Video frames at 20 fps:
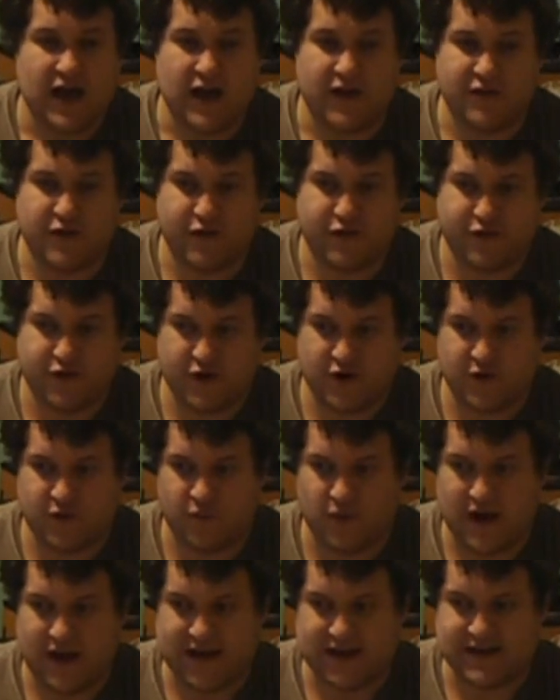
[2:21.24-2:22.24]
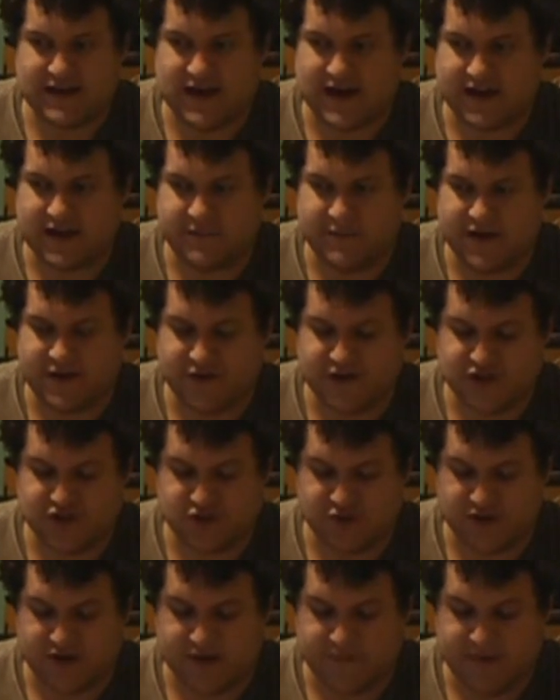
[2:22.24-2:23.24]
And the third way a documentary
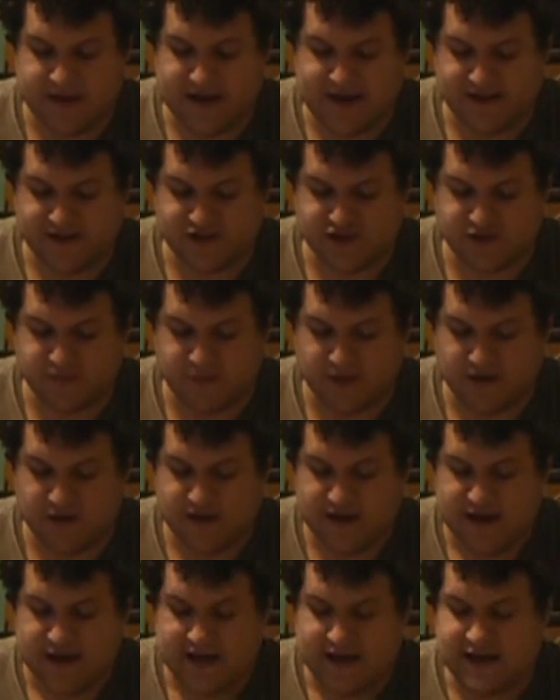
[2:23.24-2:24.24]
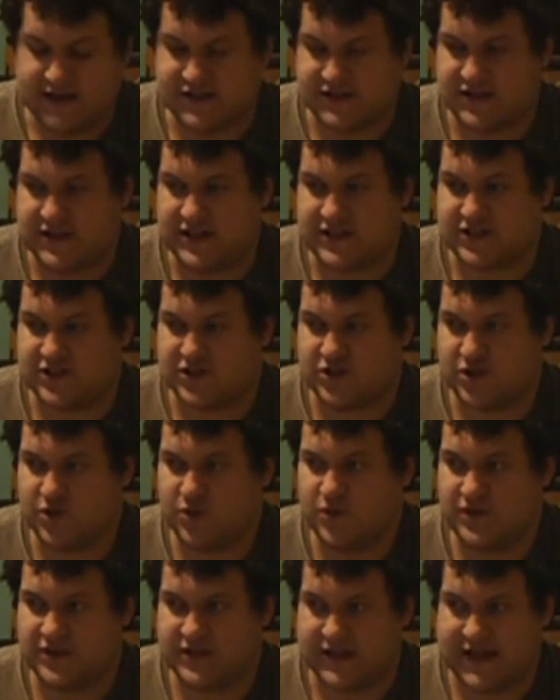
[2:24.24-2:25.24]
short can be eligible is the
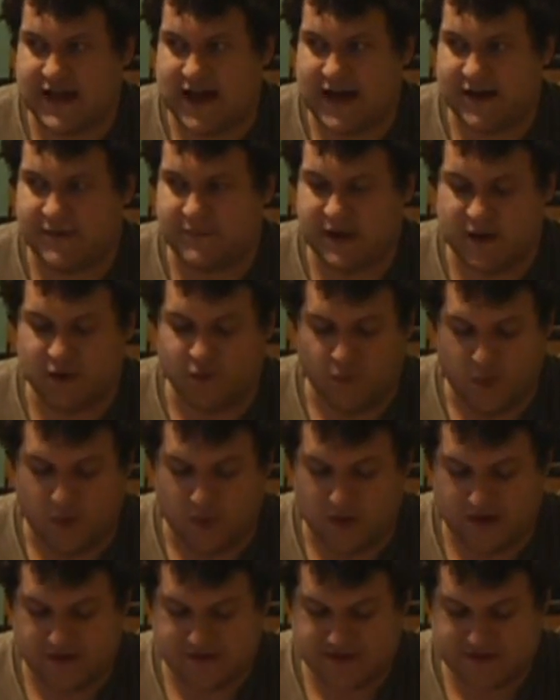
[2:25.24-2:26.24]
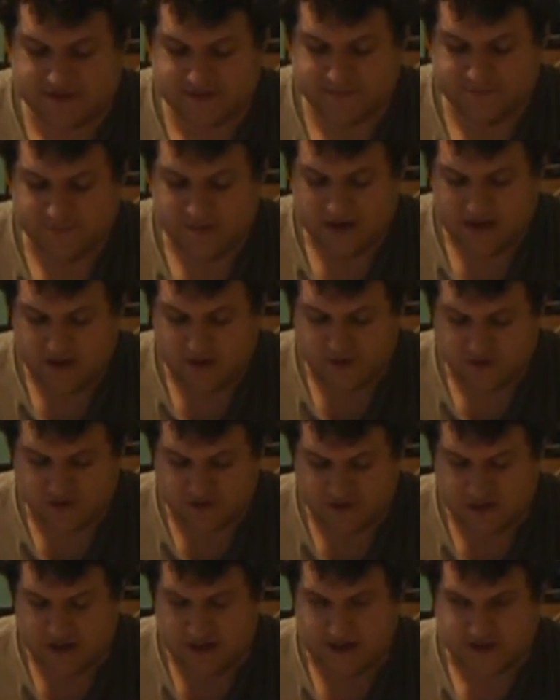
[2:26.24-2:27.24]
Student Academy Awards.
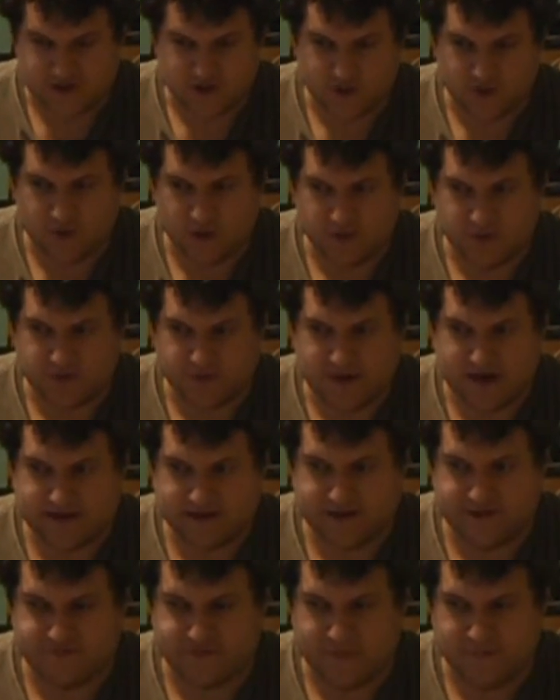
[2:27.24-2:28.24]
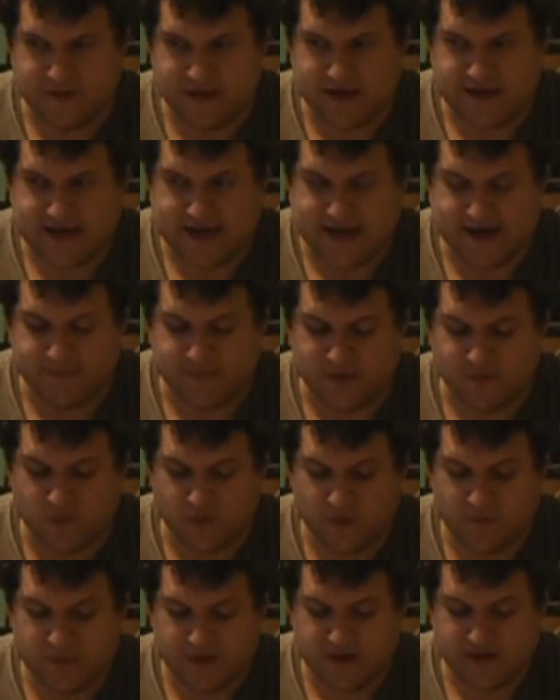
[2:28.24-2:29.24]
Uh, to quote directly from the Academy
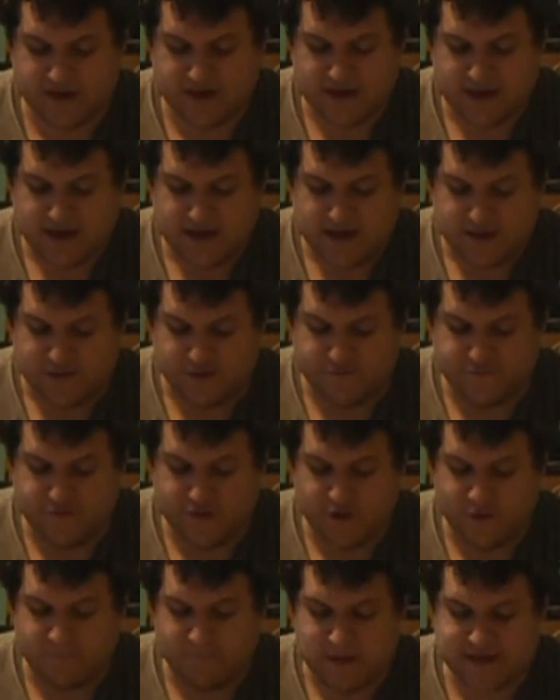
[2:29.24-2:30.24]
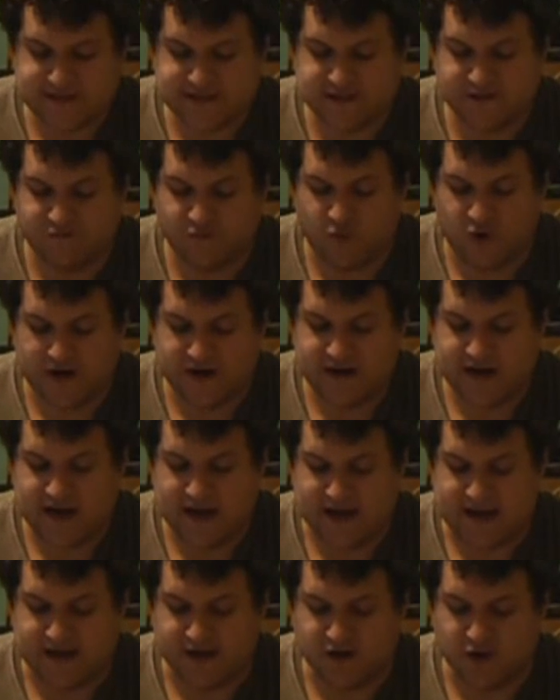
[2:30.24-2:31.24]
Rulebook, the film must have won
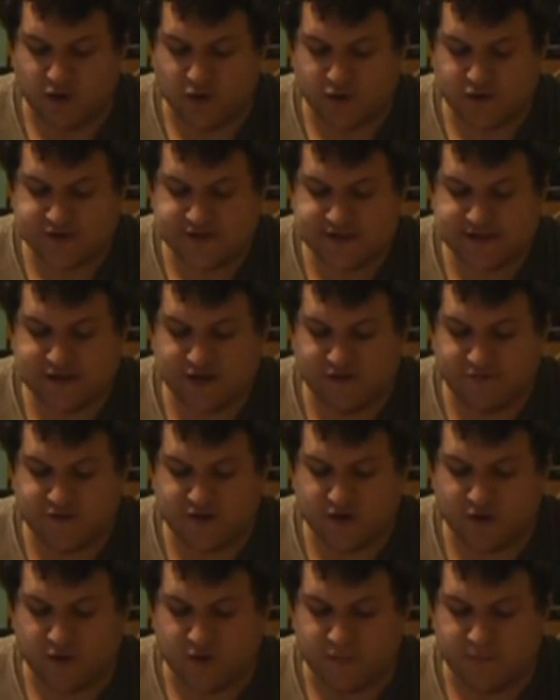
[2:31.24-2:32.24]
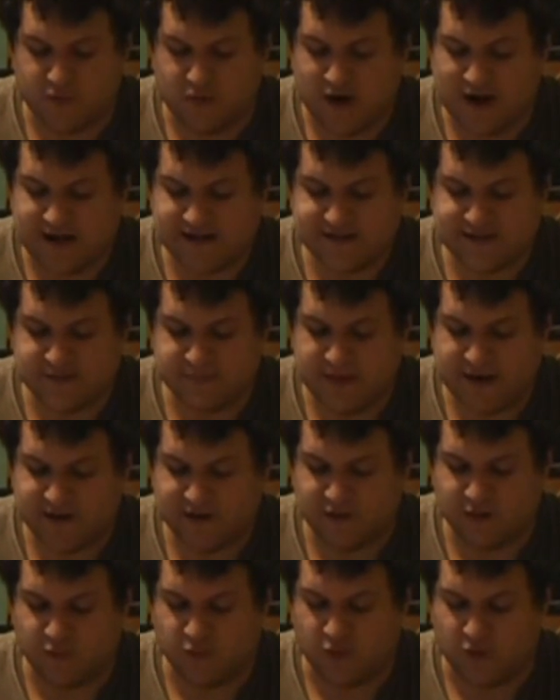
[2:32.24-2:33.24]
a gold, silver, or bronze
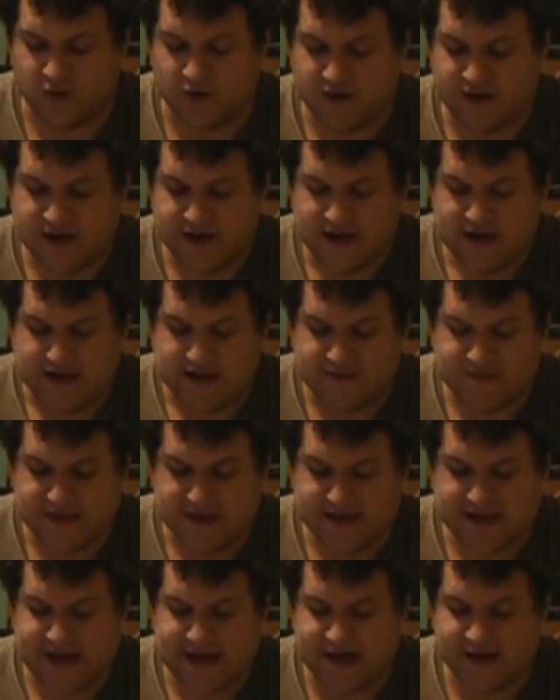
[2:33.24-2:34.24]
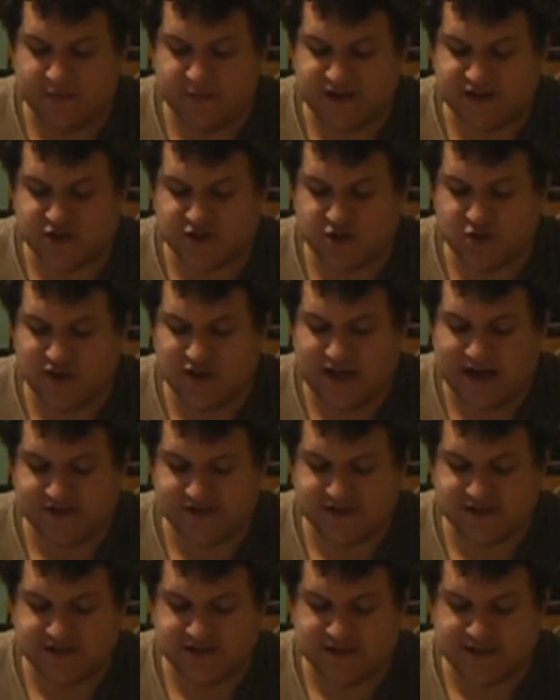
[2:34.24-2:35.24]
medal award in the Academy's
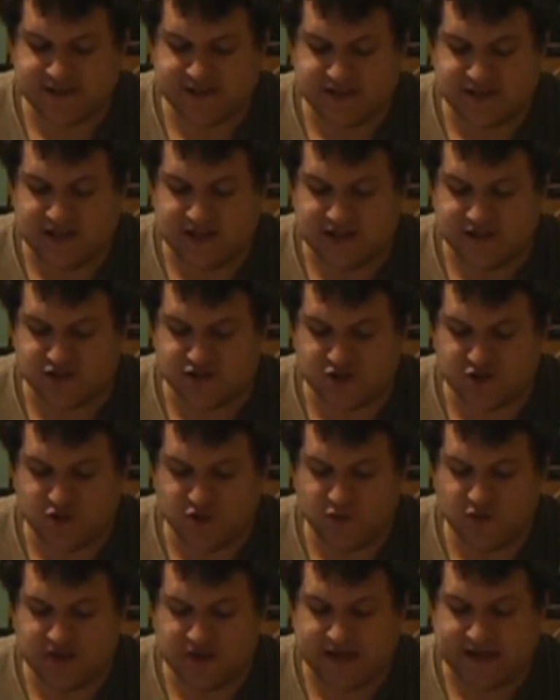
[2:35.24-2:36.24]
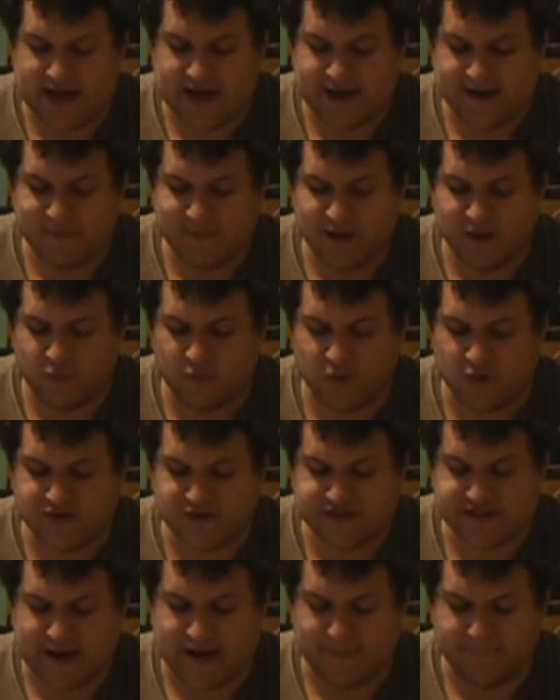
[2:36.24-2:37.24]
2016 Student Academy
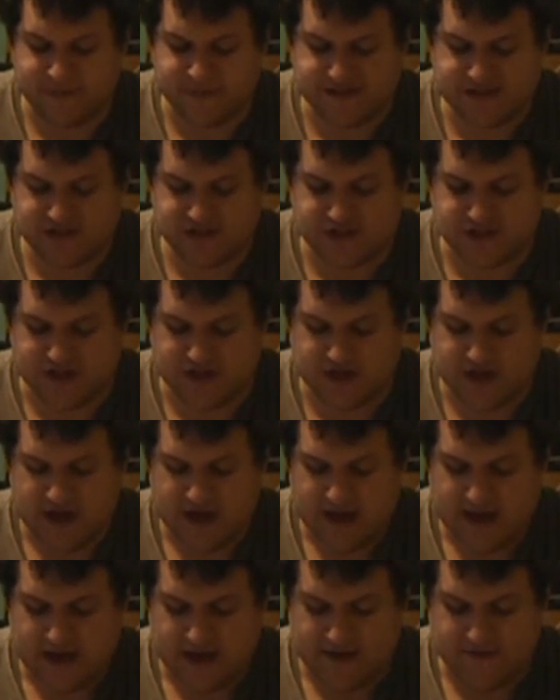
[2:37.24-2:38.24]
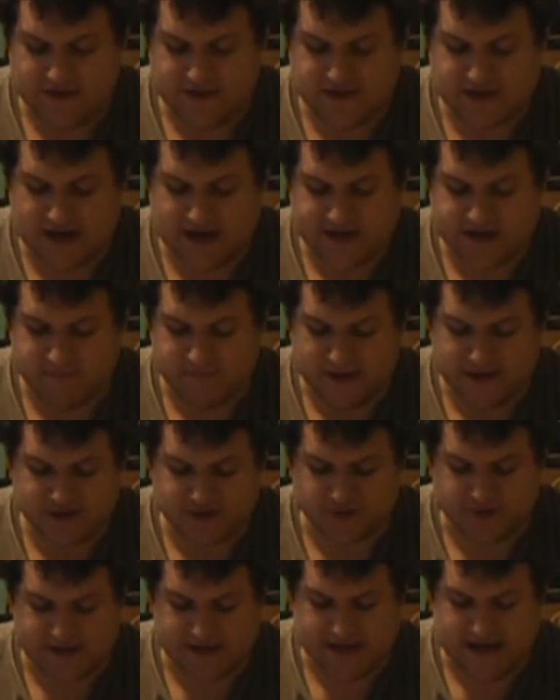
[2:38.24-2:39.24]
Awards competition in the
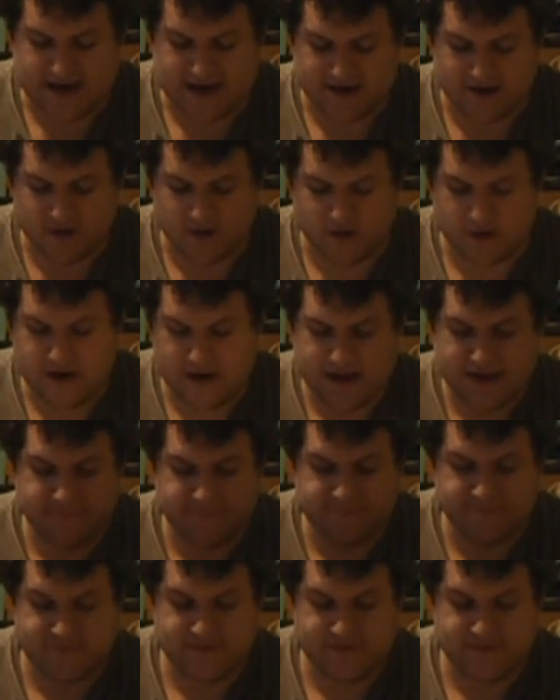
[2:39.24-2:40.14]
documentary category.